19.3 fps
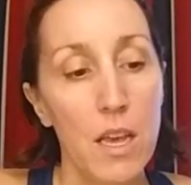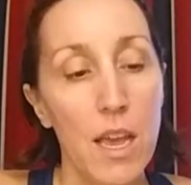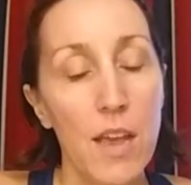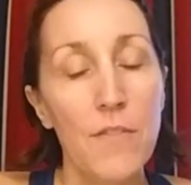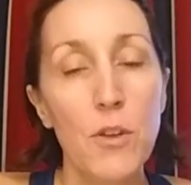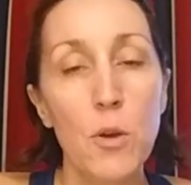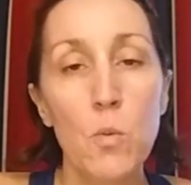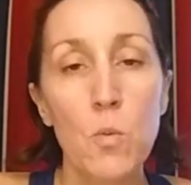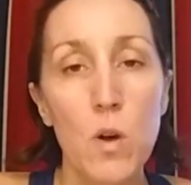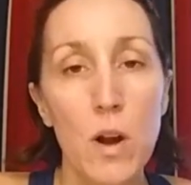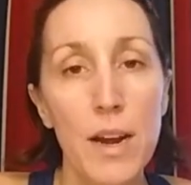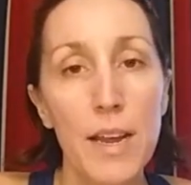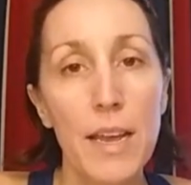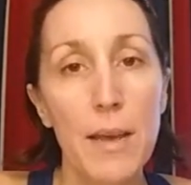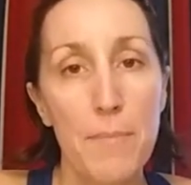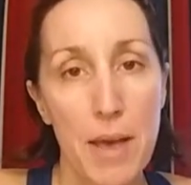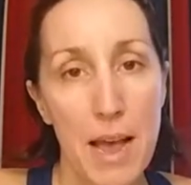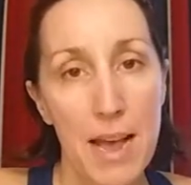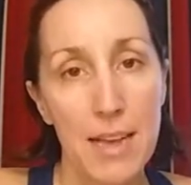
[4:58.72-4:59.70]
If you want to
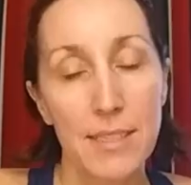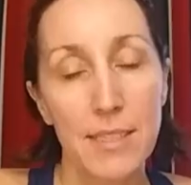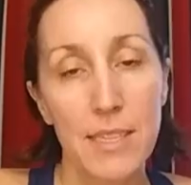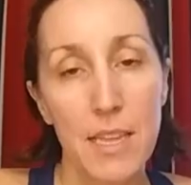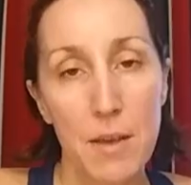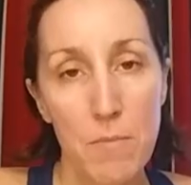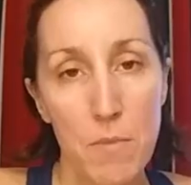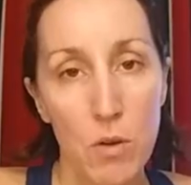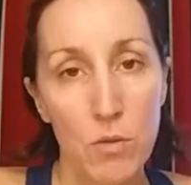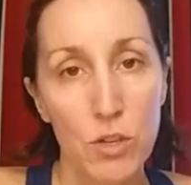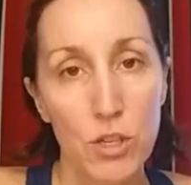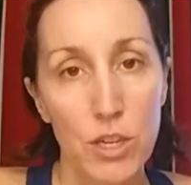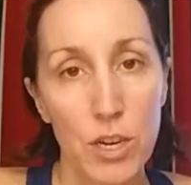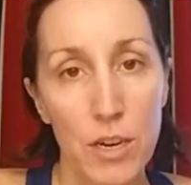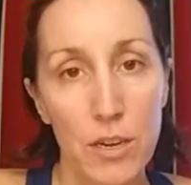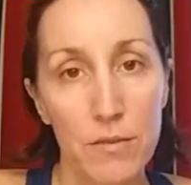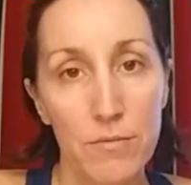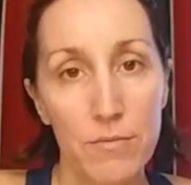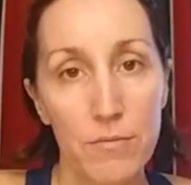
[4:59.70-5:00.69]
get past the
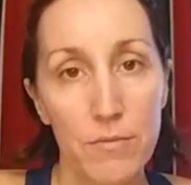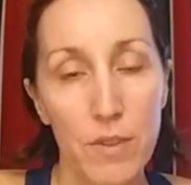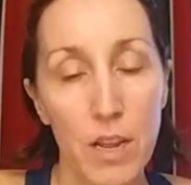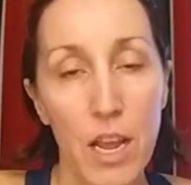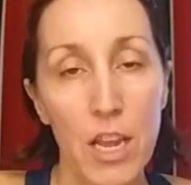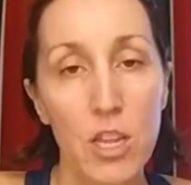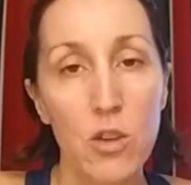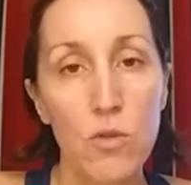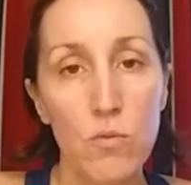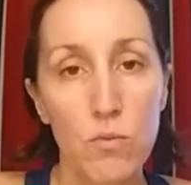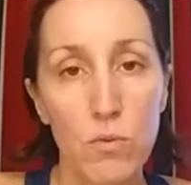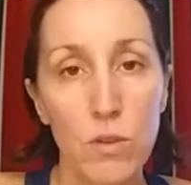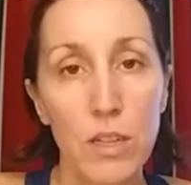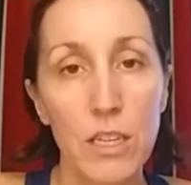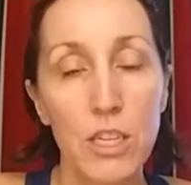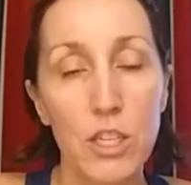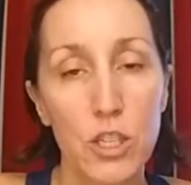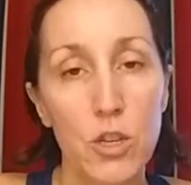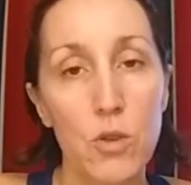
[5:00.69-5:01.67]
emotion and you
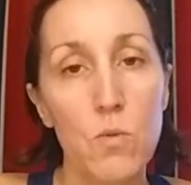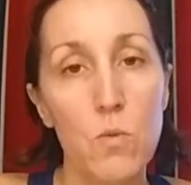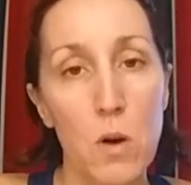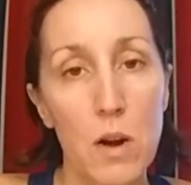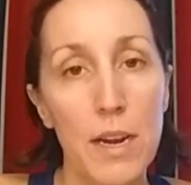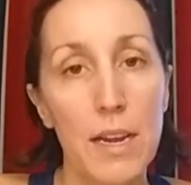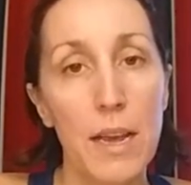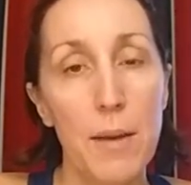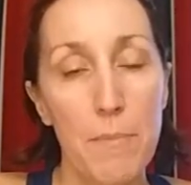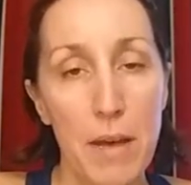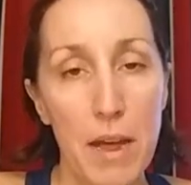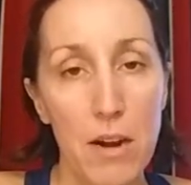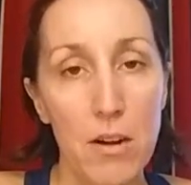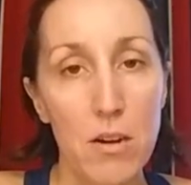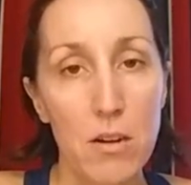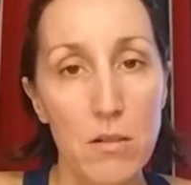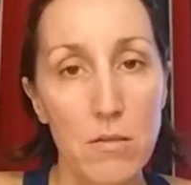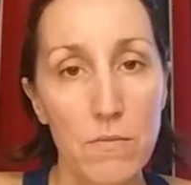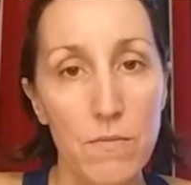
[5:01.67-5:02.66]
really do want to get
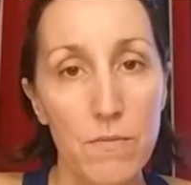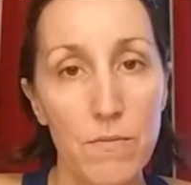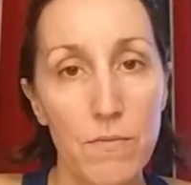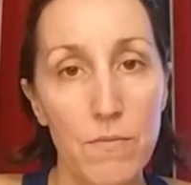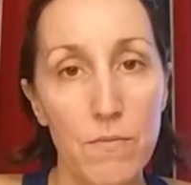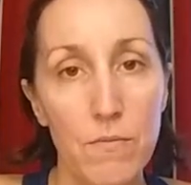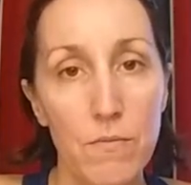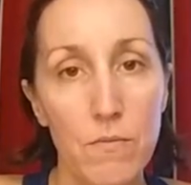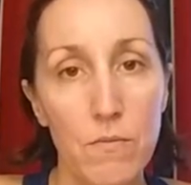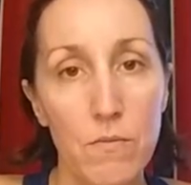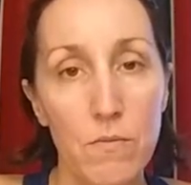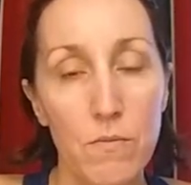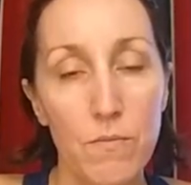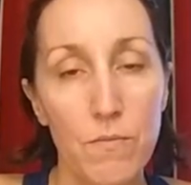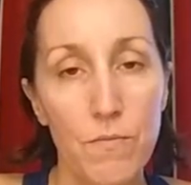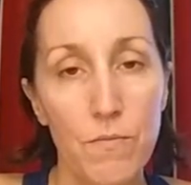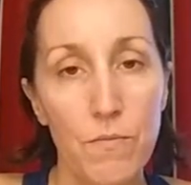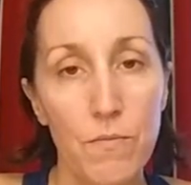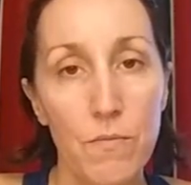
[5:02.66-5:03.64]
better,
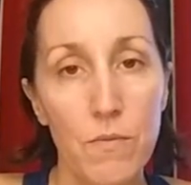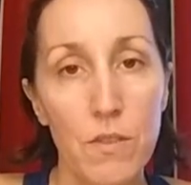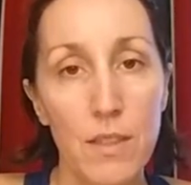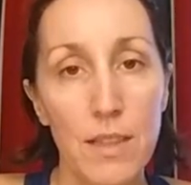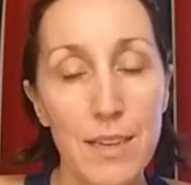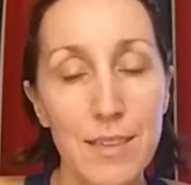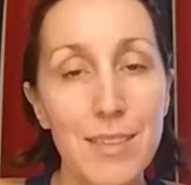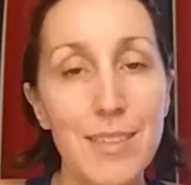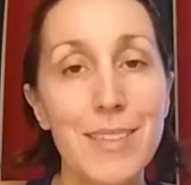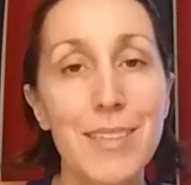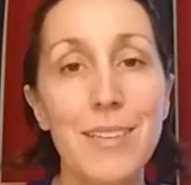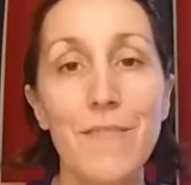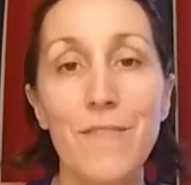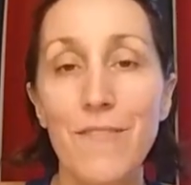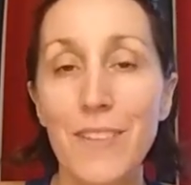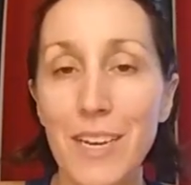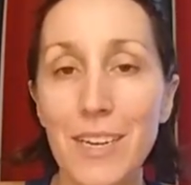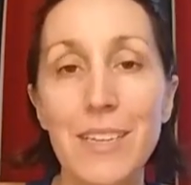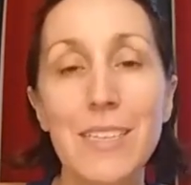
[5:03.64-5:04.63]
this is a
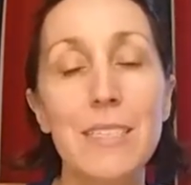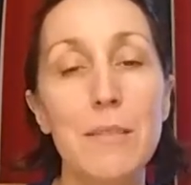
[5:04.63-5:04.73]
very